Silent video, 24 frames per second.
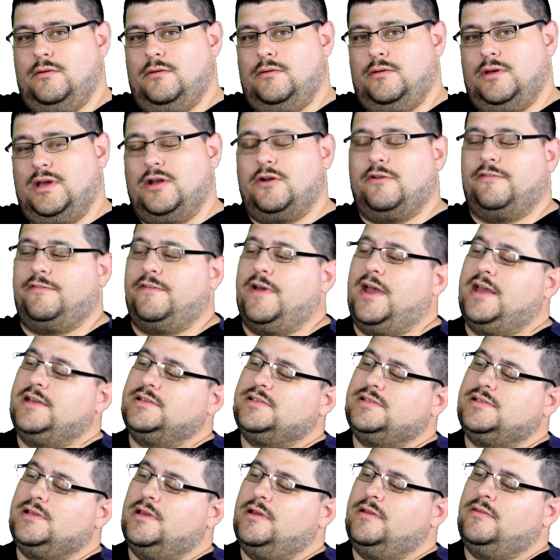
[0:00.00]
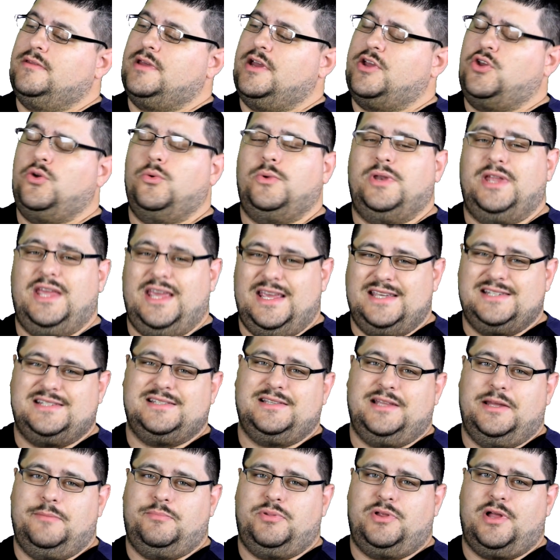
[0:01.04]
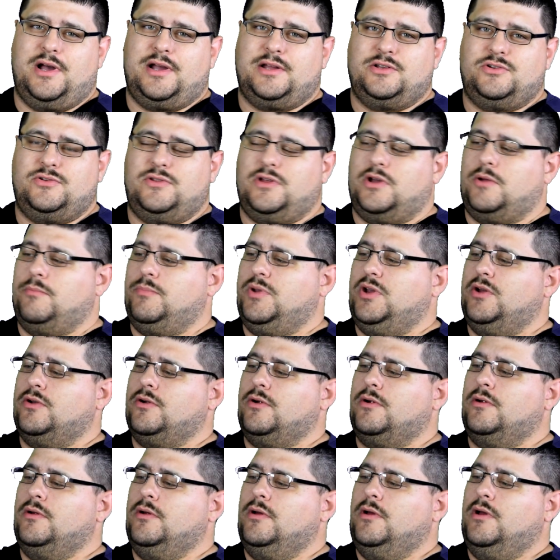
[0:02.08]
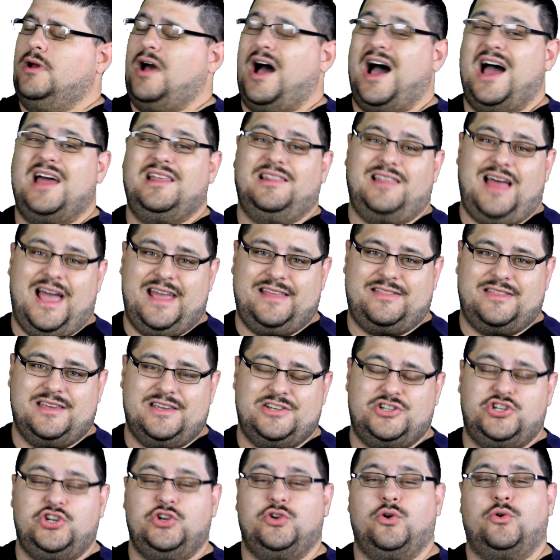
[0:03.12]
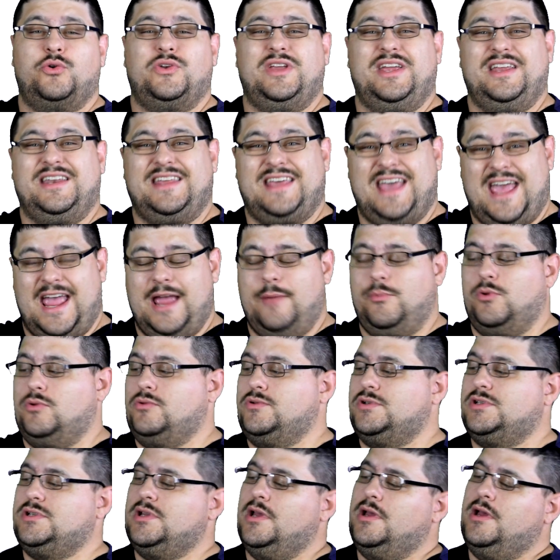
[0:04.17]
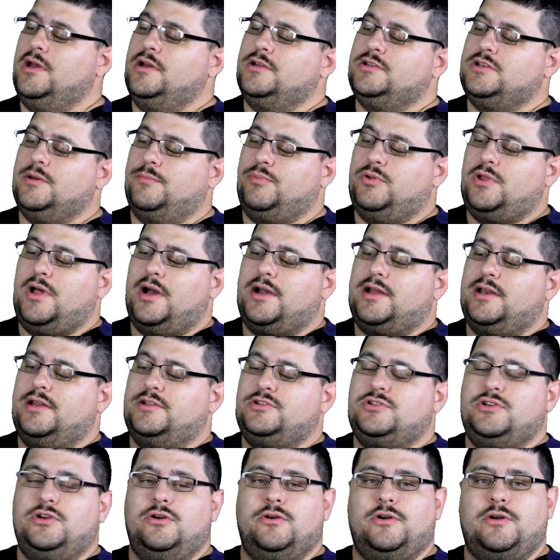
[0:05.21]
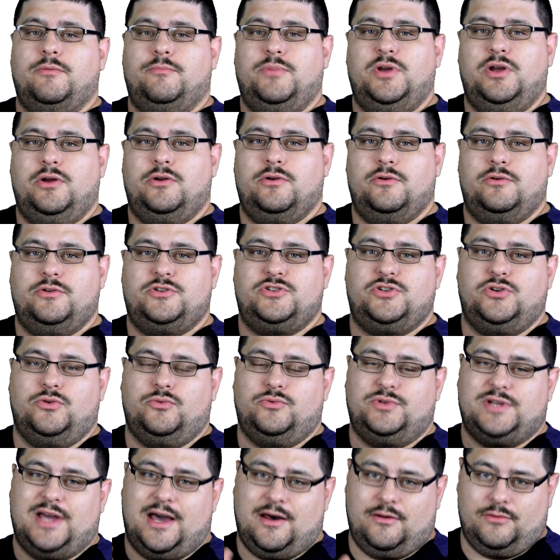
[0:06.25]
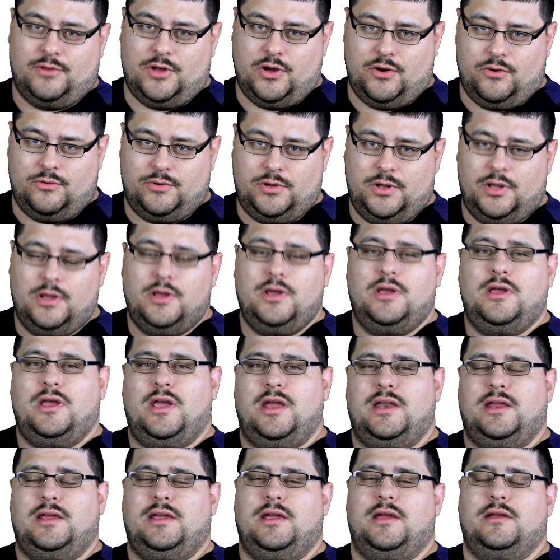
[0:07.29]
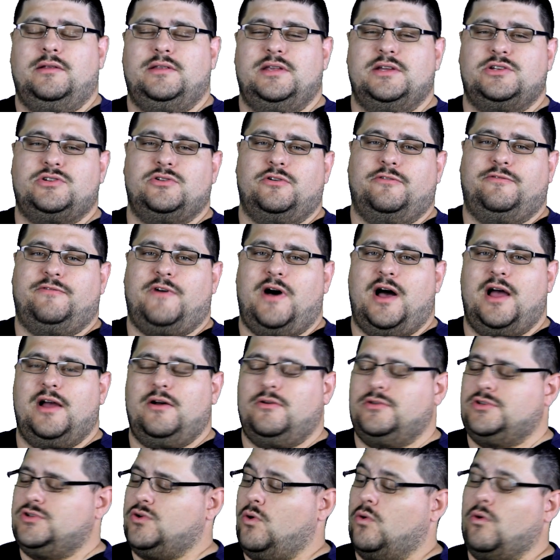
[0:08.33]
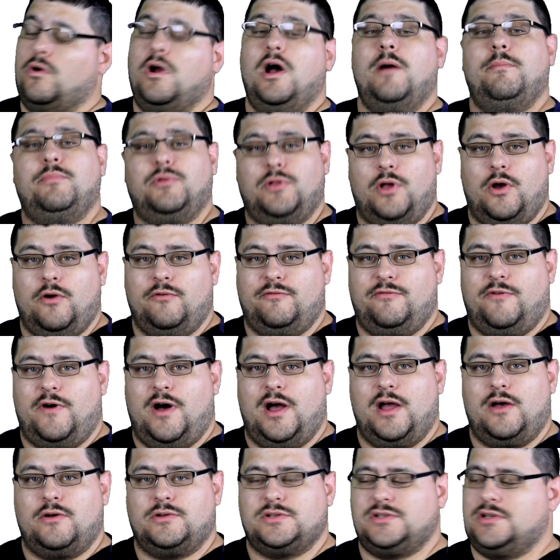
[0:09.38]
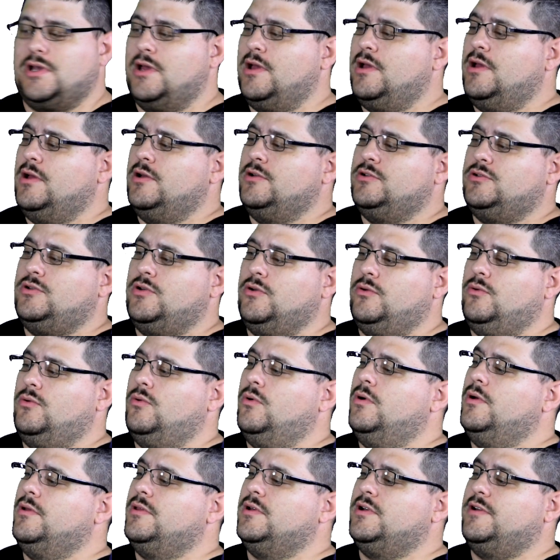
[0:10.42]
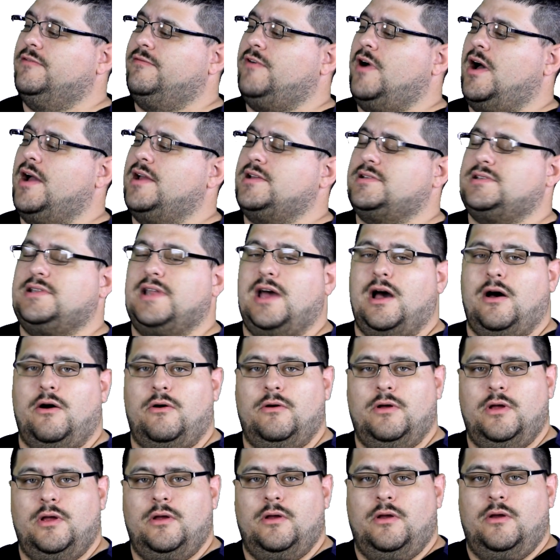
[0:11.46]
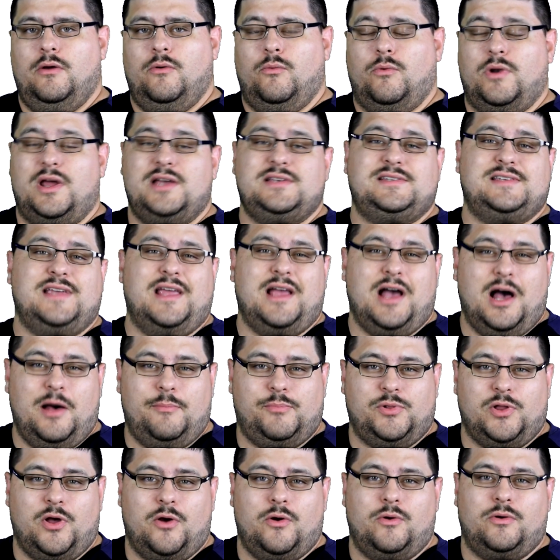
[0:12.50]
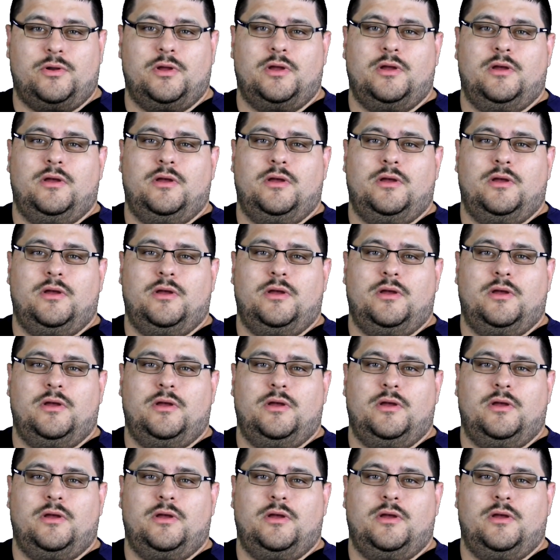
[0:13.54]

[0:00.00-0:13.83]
interface that you can easily plug into the computer. I like this. You don't need cables to plug it into your computer to download any digital files or upload files to the device. Now, when I say upload,